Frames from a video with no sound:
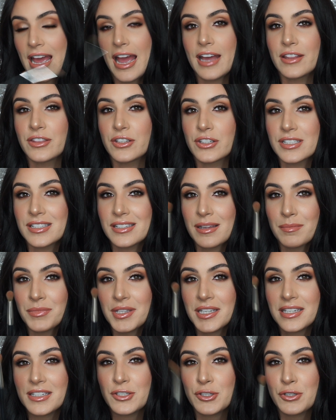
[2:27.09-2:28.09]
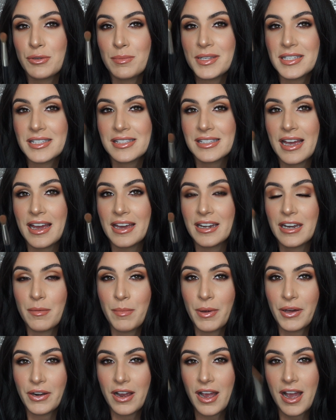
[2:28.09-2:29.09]
And there's something to be said
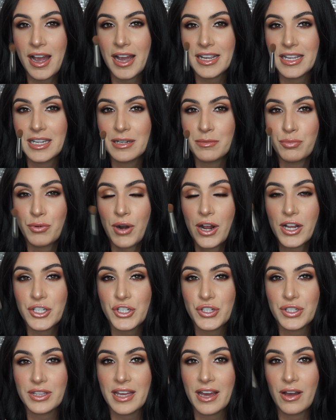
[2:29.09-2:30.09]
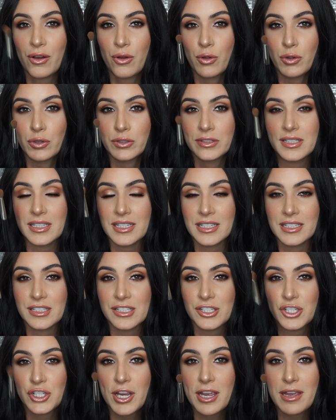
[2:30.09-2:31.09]
about a high-end brush that holds
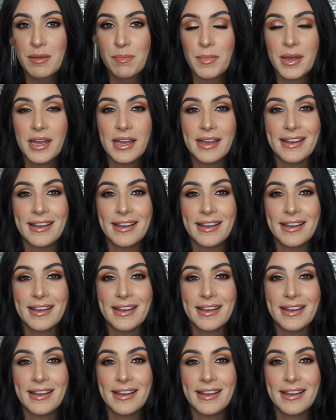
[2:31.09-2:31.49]
its shape,